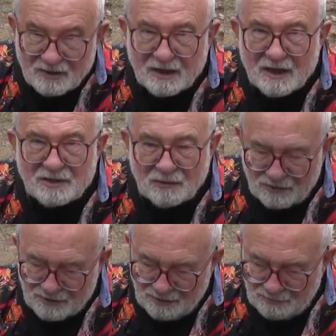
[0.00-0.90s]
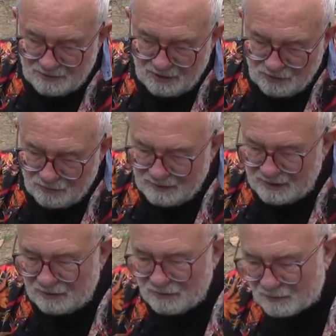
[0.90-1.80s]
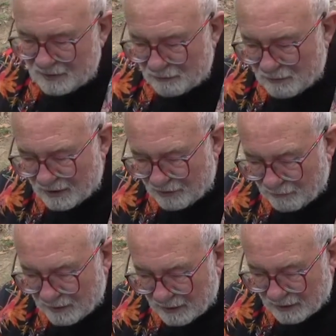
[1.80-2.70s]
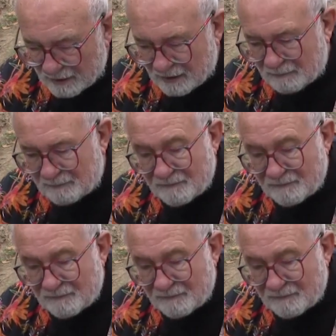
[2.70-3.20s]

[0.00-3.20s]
See, that looks interesting already. Look, when you run it around like that.